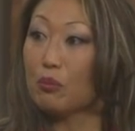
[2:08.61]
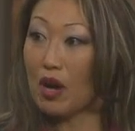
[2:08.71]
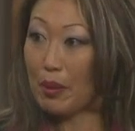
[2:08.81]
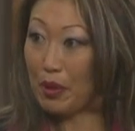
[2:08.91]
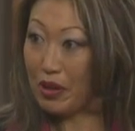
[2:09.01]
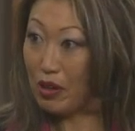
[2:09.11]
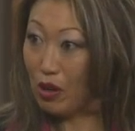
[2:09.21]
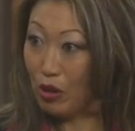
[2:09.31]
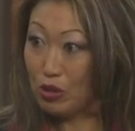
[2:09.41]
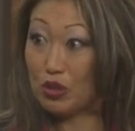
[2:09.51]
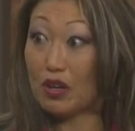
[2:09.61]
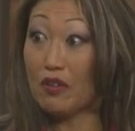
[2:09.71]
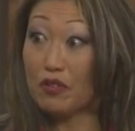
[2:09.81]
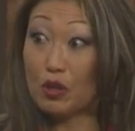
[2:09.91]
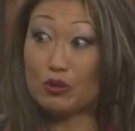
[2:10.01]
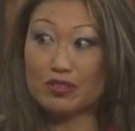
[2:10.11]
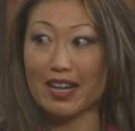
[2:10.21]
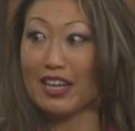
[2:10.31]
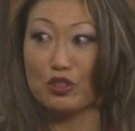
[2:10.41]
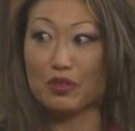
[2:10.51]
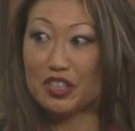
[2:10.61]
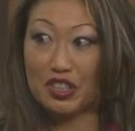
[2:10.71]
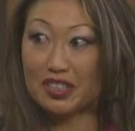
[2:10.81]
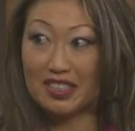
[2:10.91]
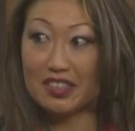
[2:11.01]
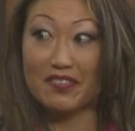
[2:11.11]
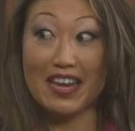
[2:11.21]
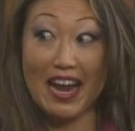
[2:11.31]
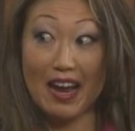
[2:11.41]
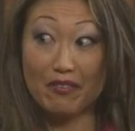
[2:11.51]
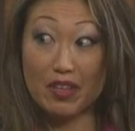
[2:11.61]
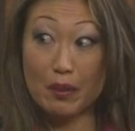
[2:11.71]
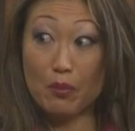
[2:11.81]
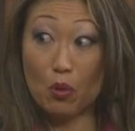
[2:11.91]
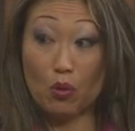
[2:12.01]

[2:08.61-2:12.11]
primary closure of those lacerations if they have them,